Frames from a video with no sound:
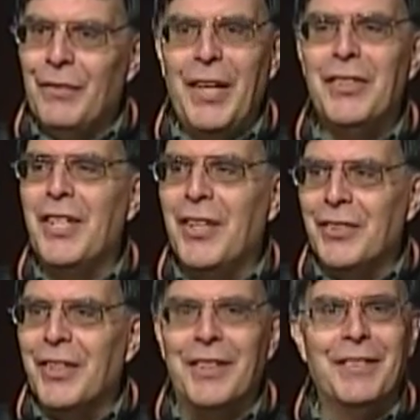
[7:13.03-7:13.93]

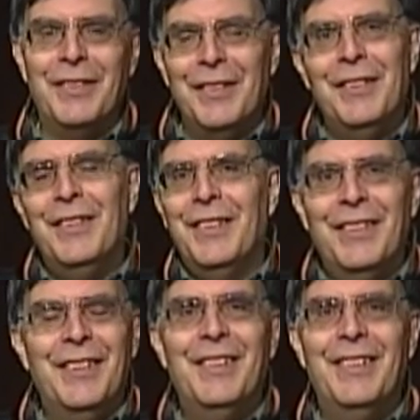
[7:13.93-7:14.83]
Fantastic.
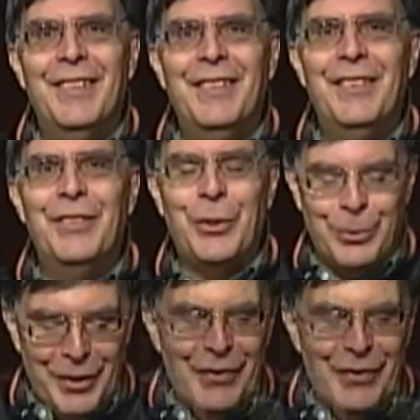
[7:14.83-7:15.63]
That's a great story.